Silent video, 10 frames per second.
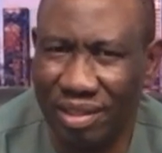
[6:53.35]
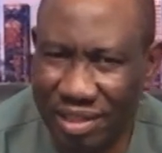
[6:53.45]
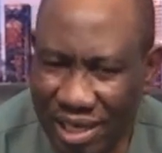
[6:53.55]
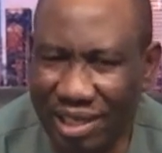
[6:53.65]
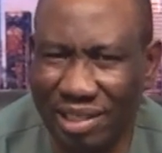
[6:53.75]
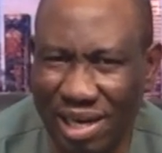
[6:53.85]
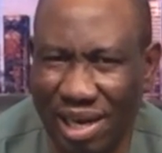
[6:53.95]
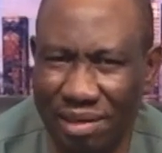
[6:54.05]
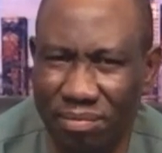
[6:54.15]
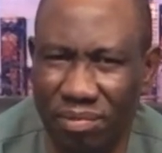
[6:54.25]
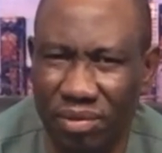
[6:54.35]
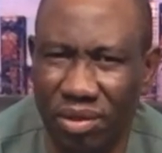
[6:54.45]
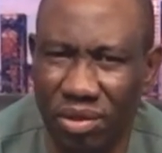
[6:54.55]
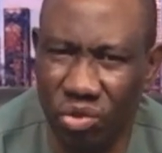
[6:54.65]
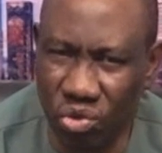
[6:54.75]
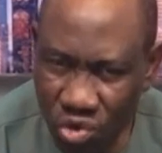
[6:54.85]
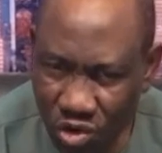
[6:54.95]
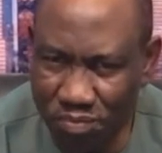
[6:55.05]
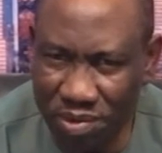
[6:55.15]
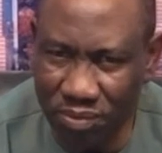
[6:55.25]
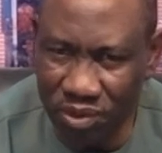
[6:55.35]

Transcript: Take time to know people,